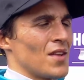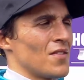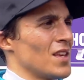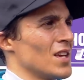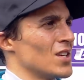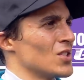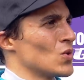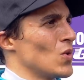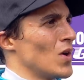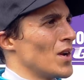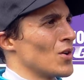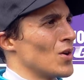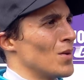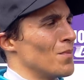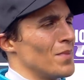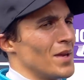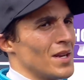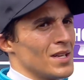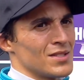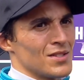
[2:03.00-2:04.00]
I, think it's quite a
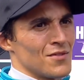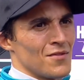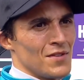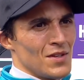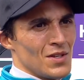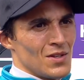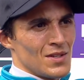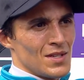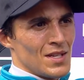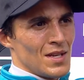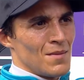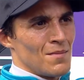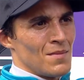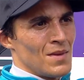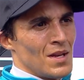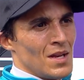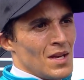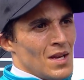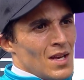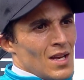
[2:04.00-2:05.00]
competitive field. Um,
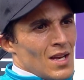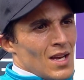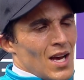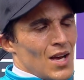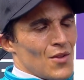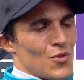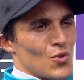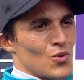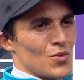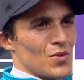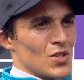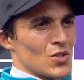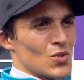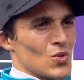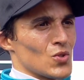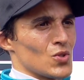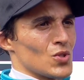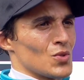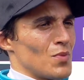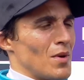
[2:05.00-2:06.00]
I thought this
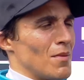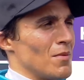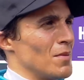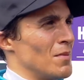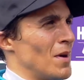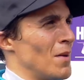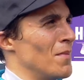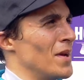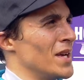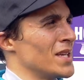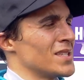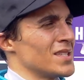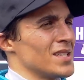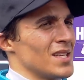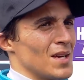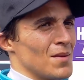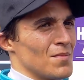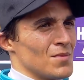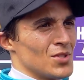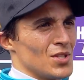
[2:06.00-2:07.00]
horse was probably my best
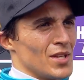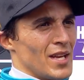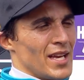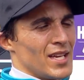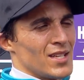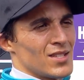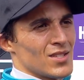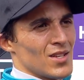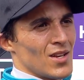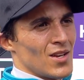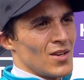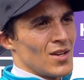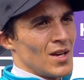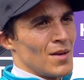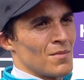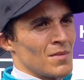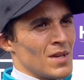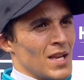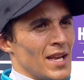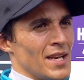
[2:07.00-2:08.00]
um, today, so
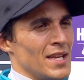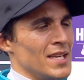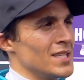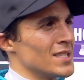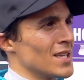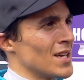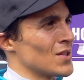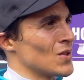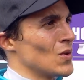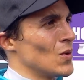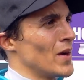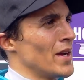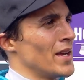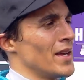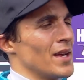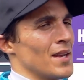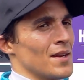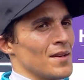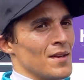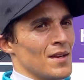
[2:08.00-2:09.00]
I'm glad he's out the
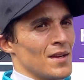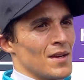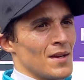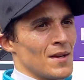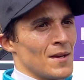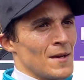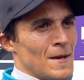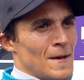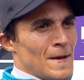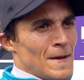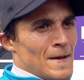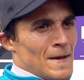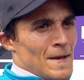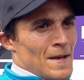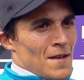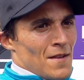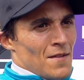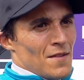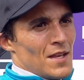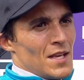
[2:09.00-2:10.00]
way, and uh,
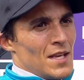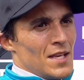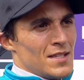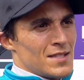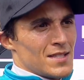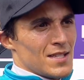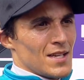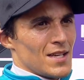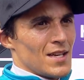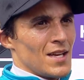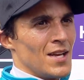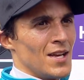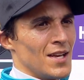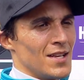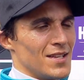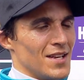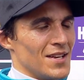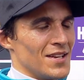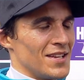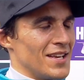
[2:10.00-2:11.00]
the heat uh,
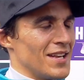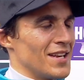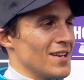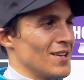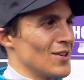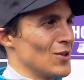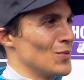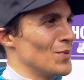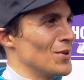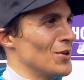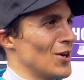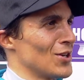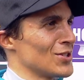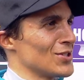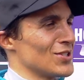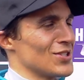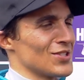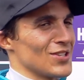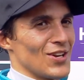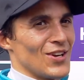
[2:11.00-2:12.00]
didn't get a little bit
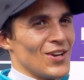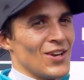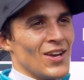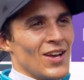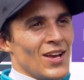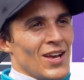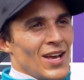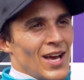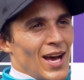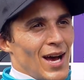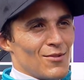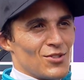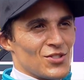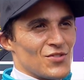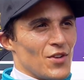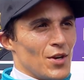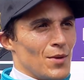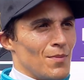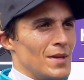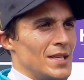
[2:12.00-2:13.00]
hotter. So I'm just
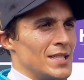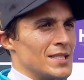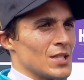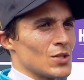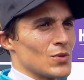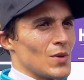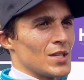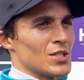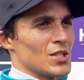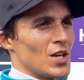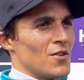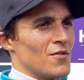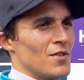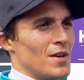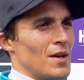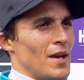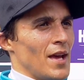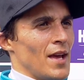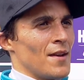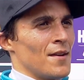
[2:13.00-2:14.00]
very pleased this one's over.
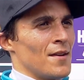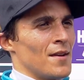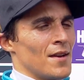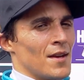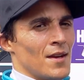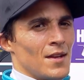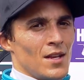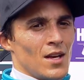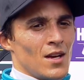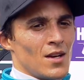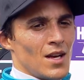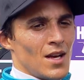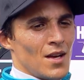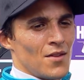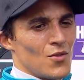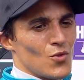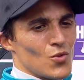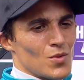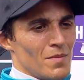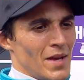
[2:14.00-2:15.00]
And uh, yeah, I
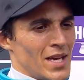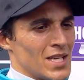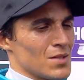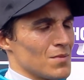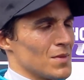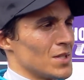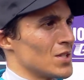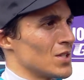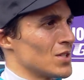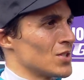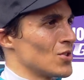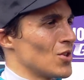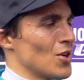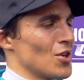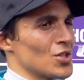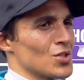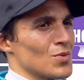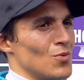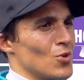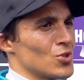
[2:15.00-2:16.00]
thought Maximus has got
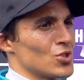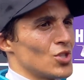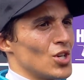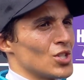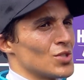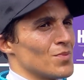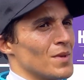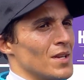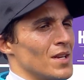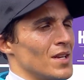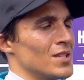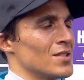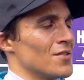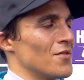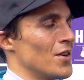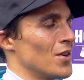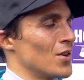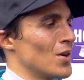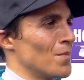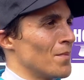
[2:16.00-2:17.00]
a small chance, but it is a
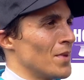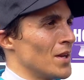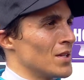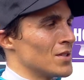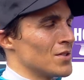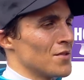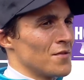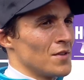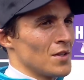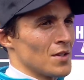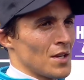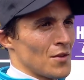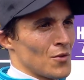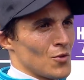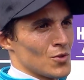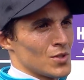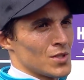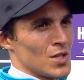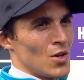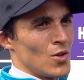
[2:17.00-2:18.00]
very competitive field. I
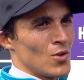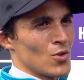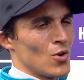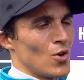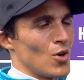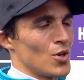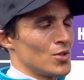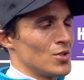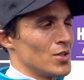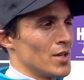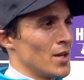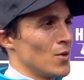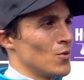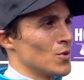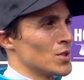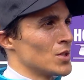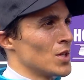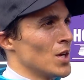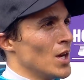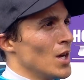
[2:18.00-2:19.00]
thought the whole card today
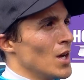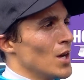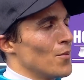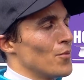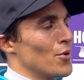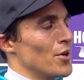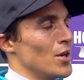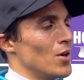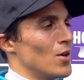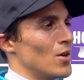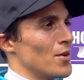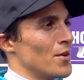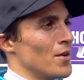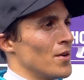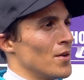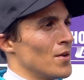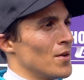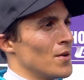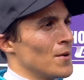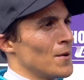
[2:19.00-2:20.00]
was pretty hard.
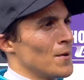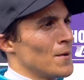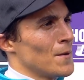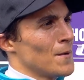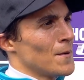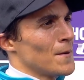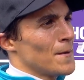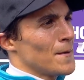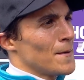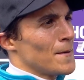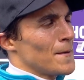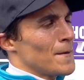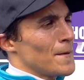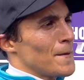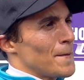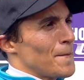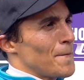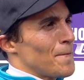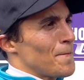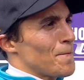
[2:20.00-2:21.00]
Just for the, the
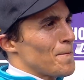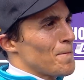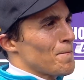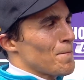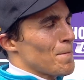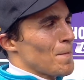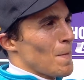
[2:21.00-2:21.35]
racing public